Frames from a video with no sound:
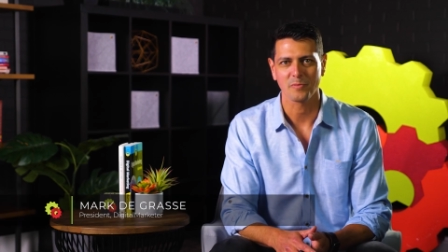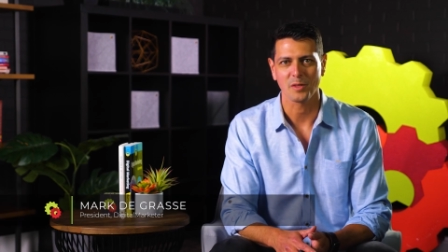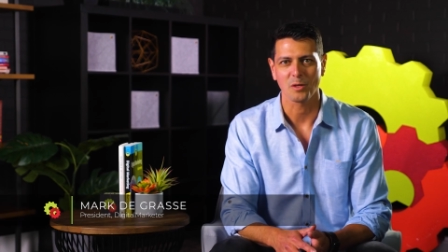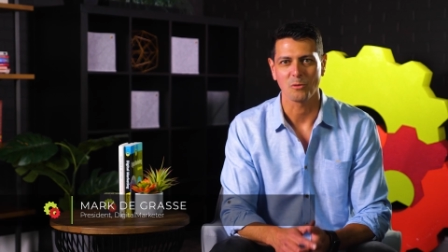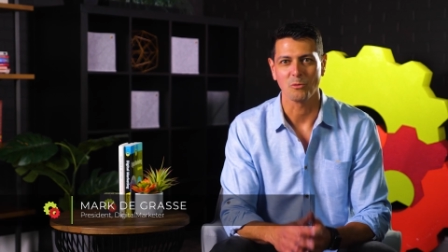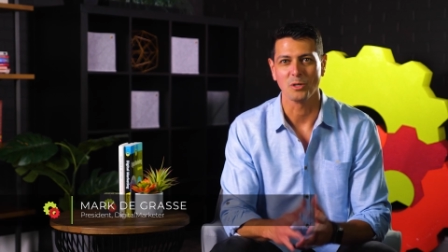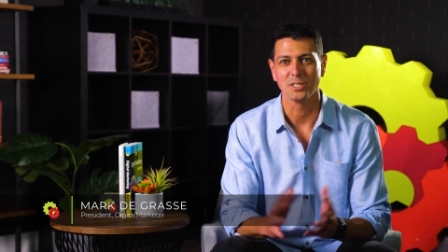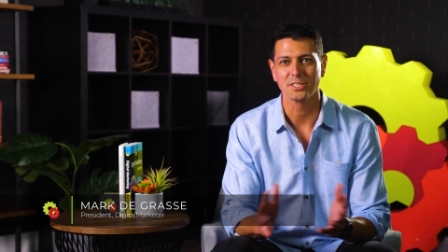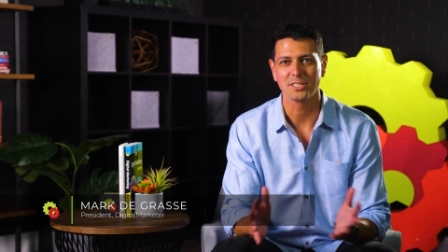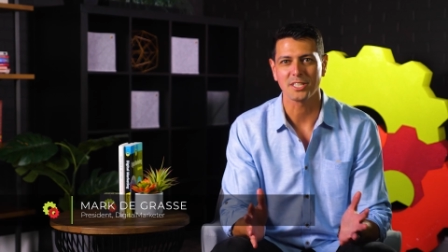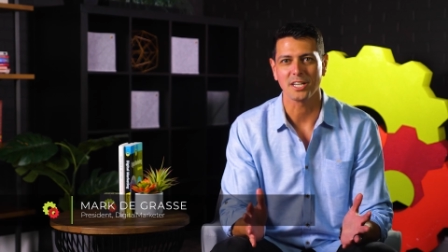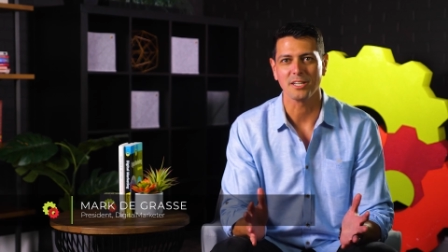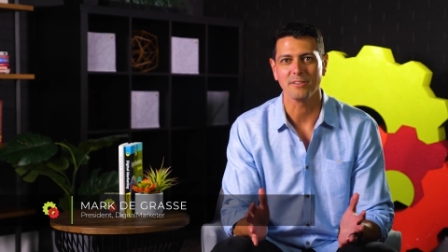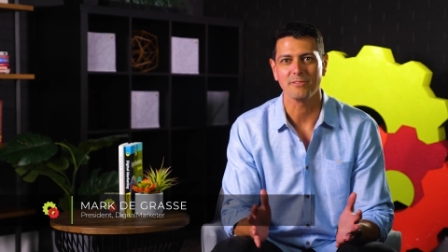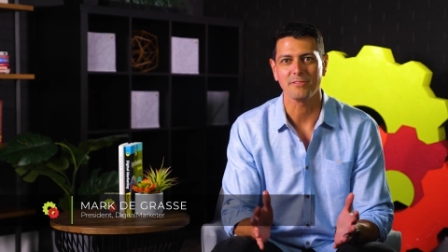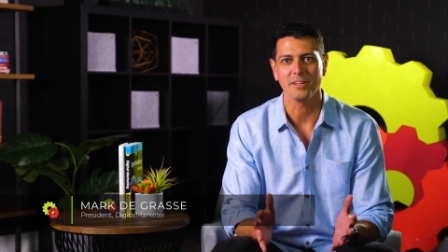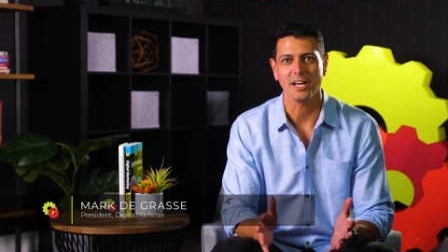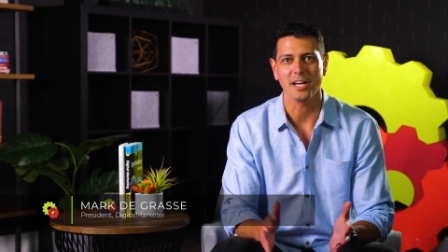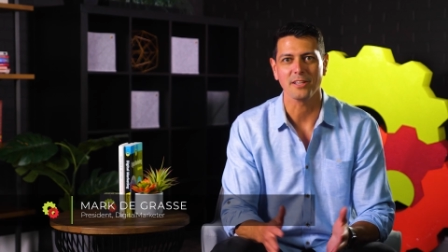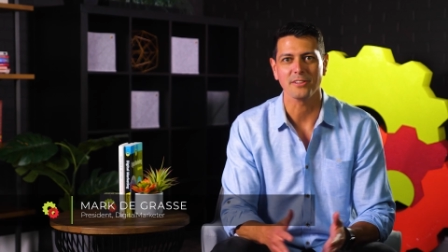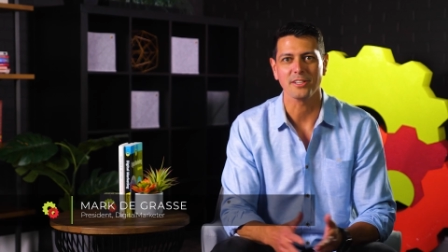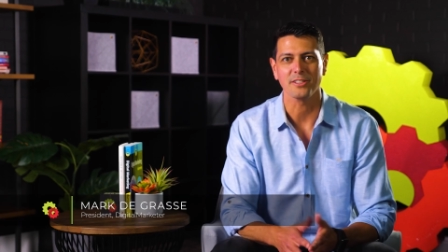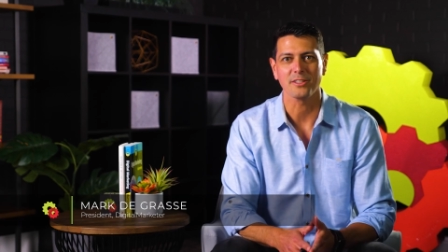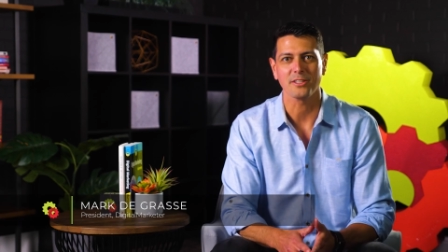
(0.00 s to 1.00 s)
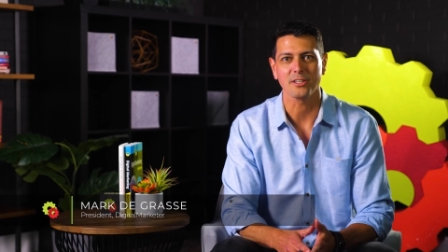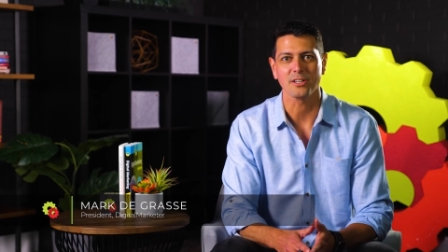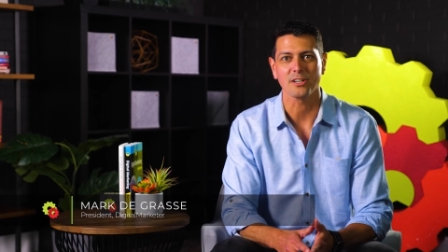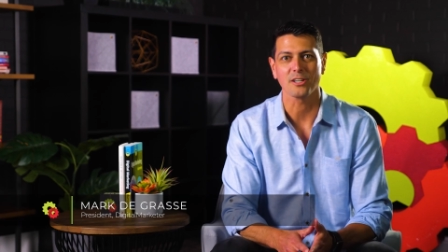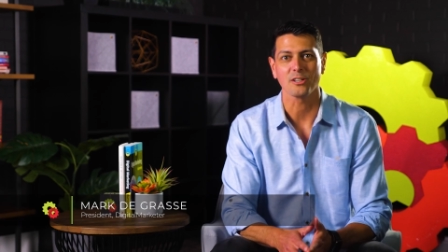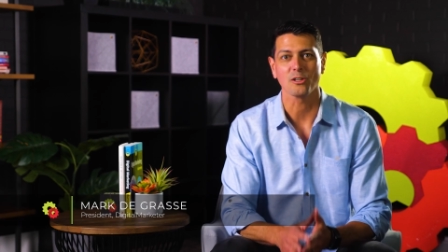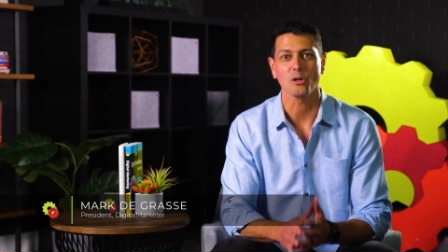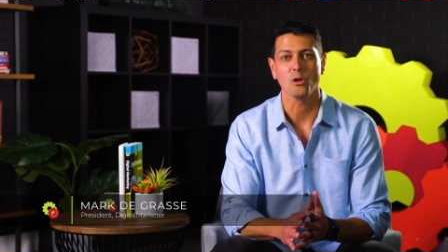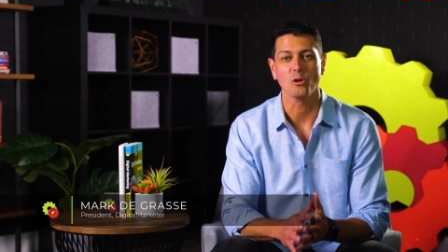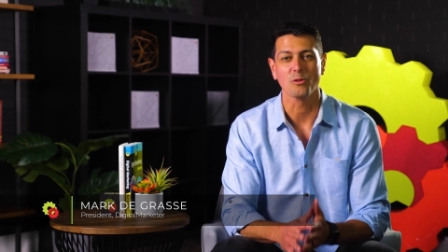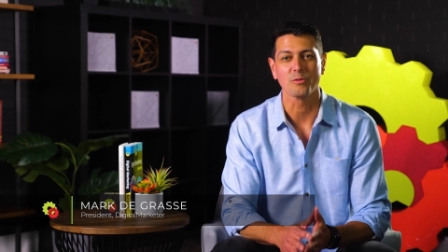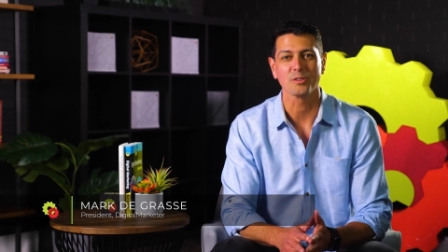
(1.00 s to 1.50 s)
One study found that there
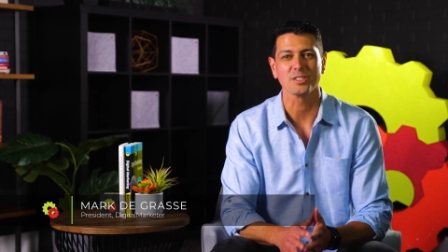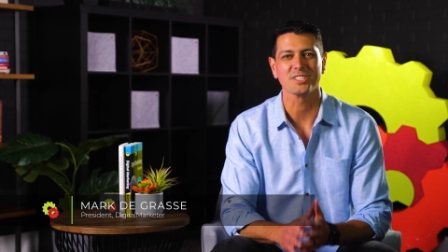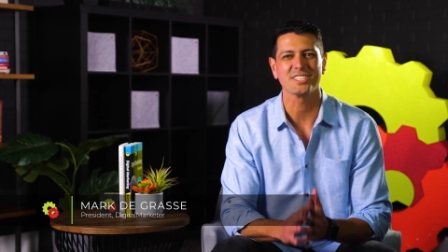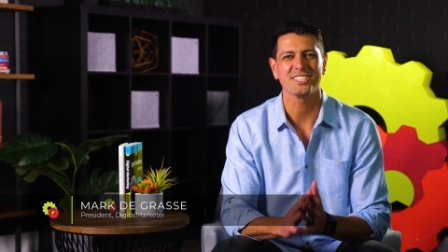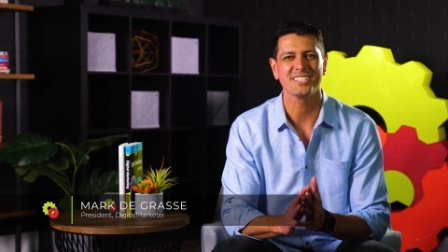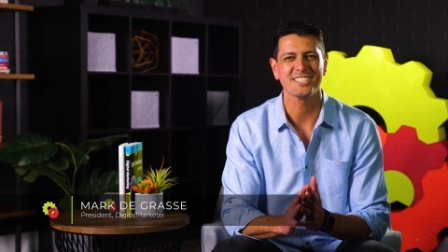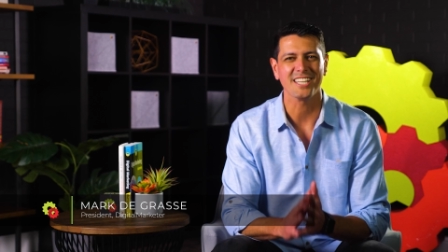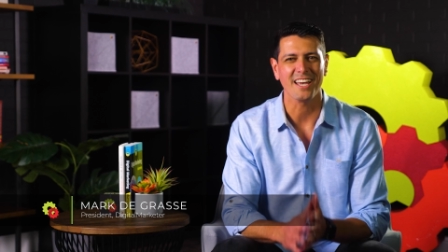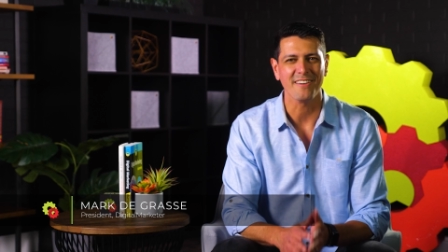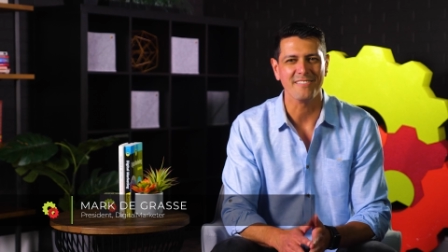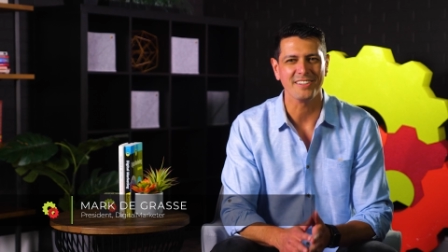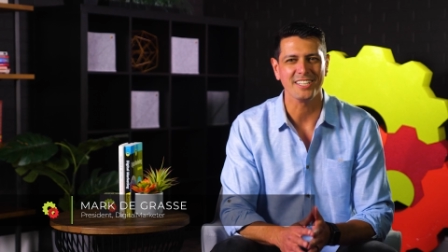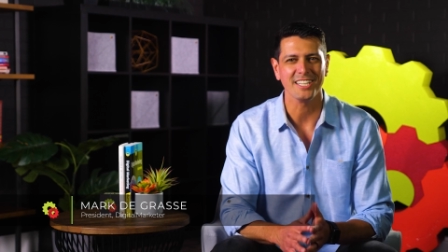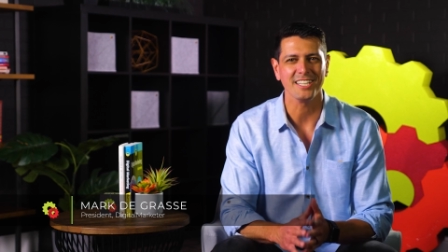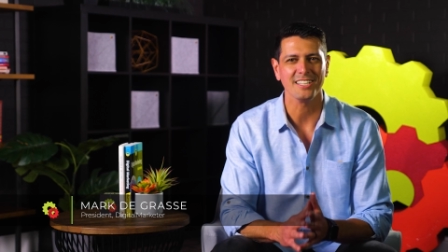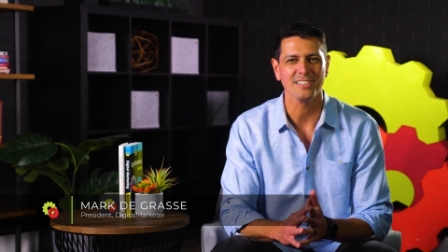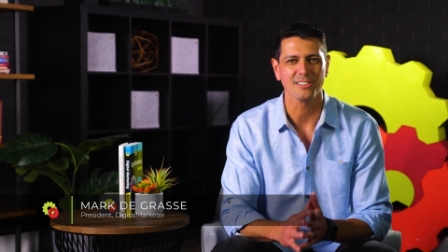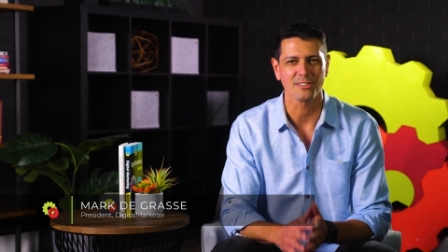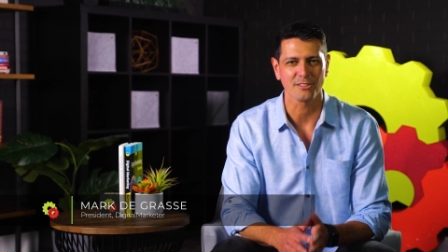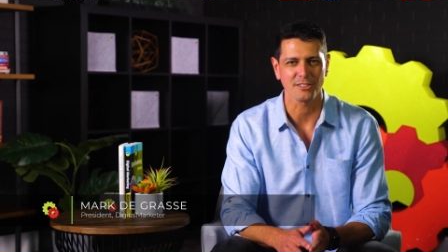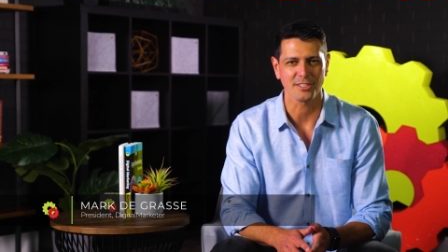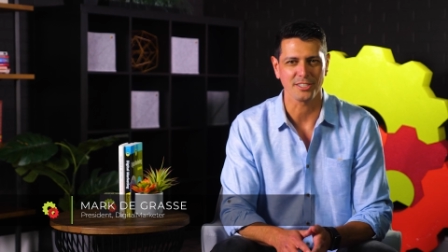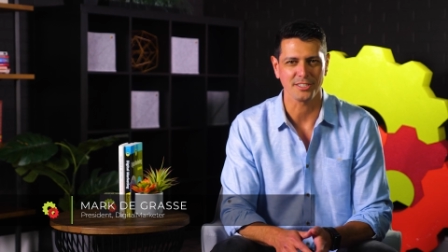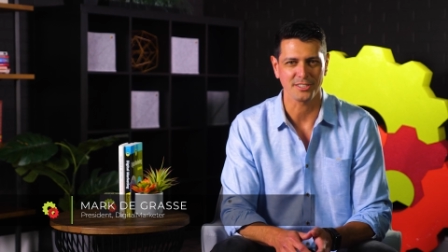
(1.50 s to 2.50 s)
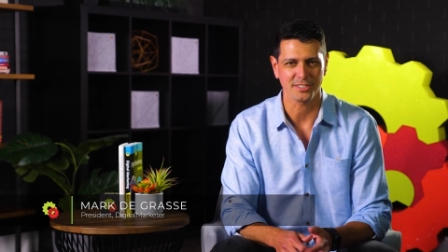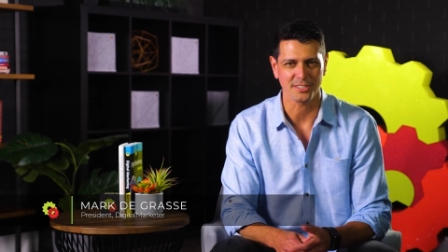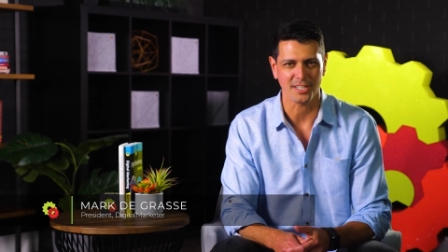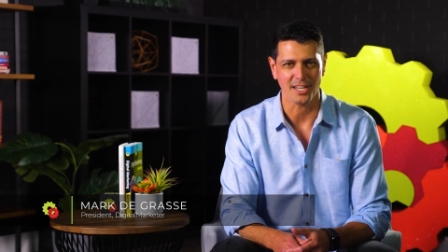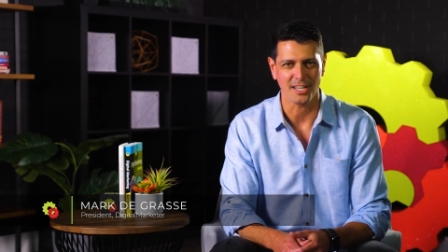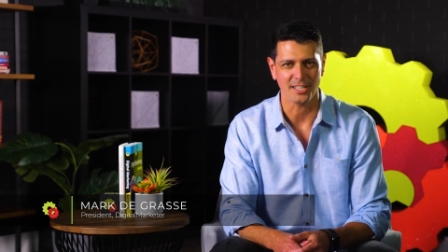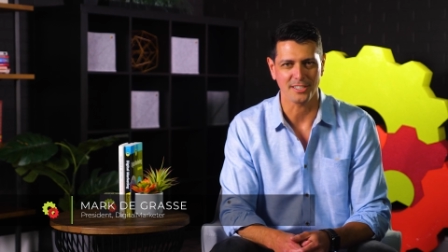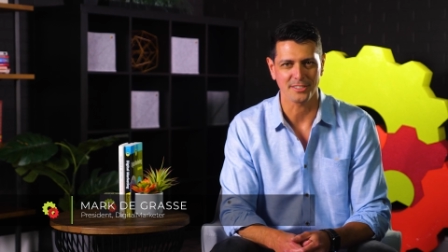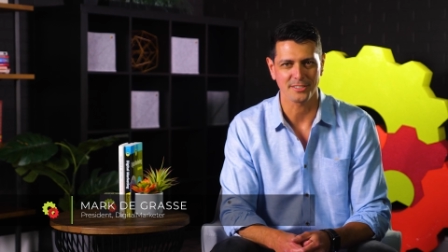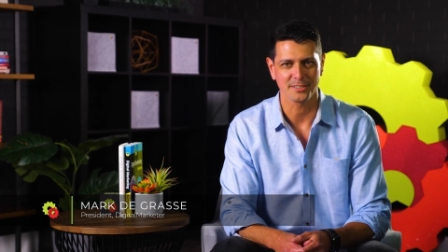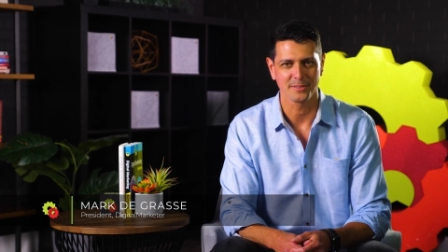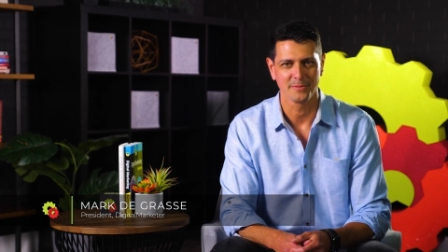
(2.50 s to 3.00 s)
are over 70 learning
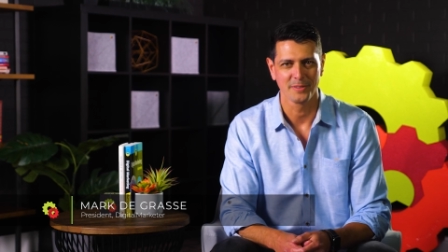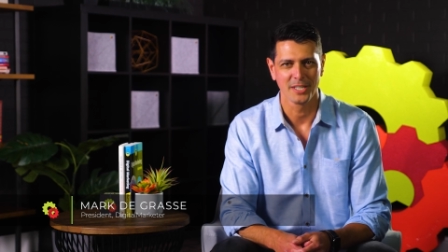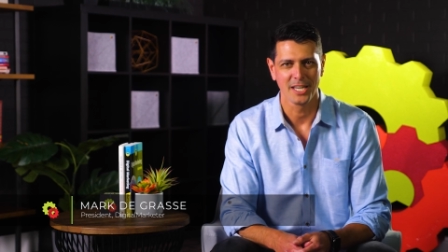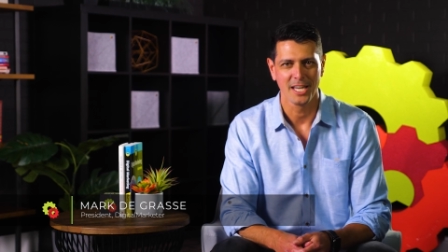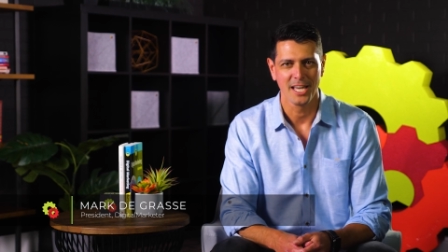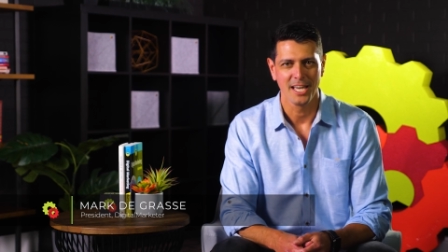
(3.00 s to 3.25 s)
styles.